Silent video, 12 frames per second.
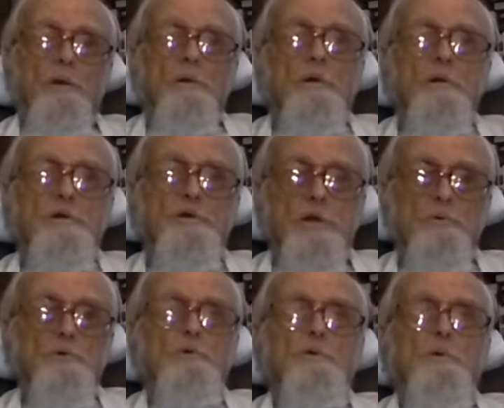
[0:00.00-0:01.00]
and
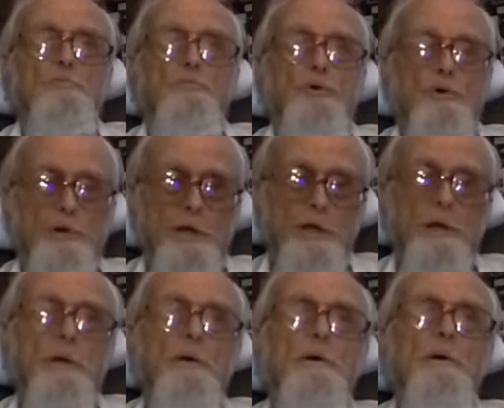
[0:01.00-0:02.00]
she was pretty,
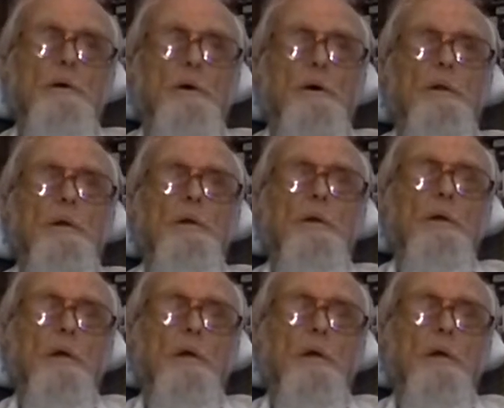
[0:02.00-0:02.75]
and